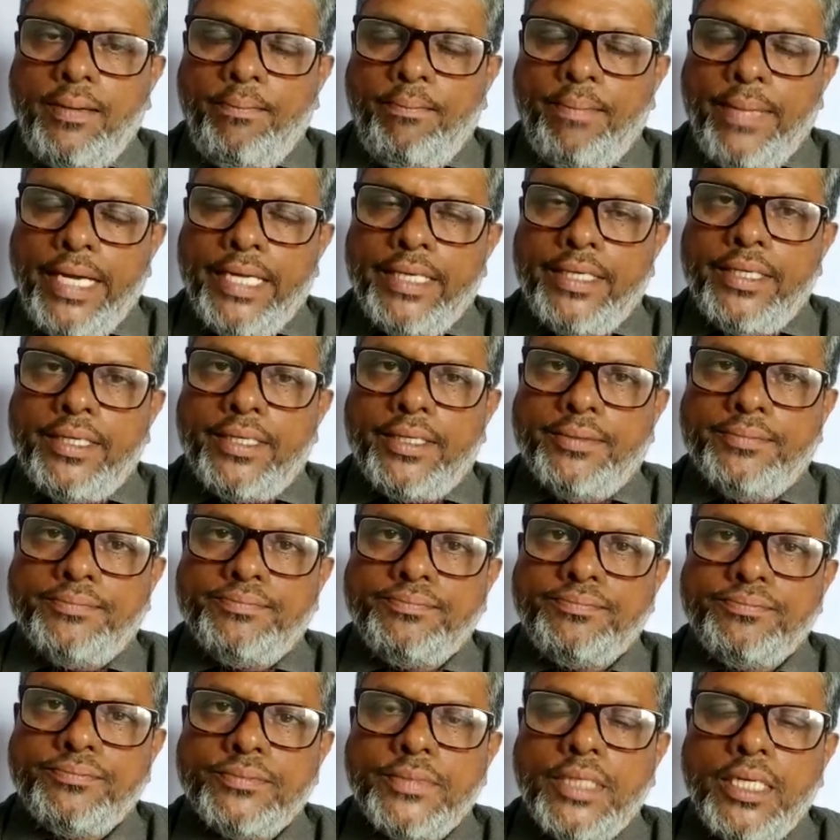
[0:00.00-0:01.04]
manner.
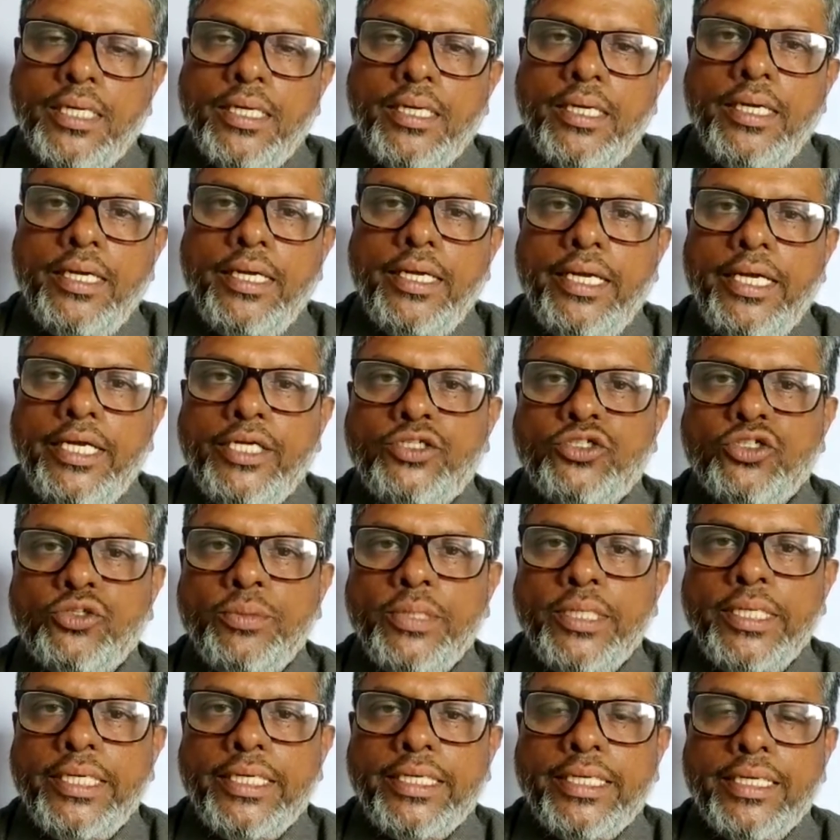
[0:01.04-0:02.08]
It should
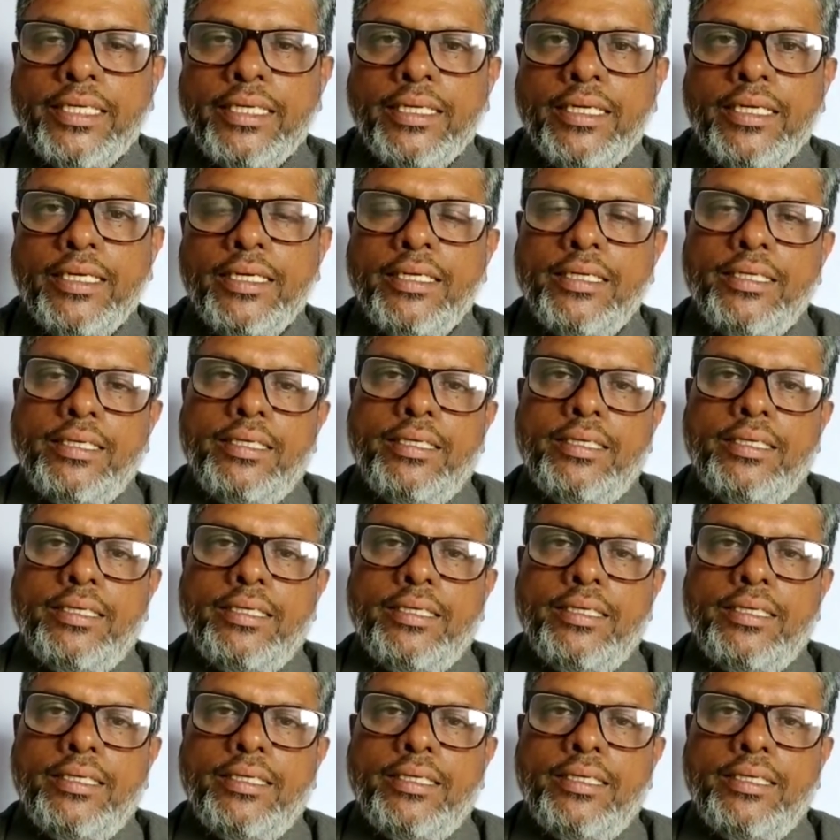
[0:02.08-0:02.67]
be written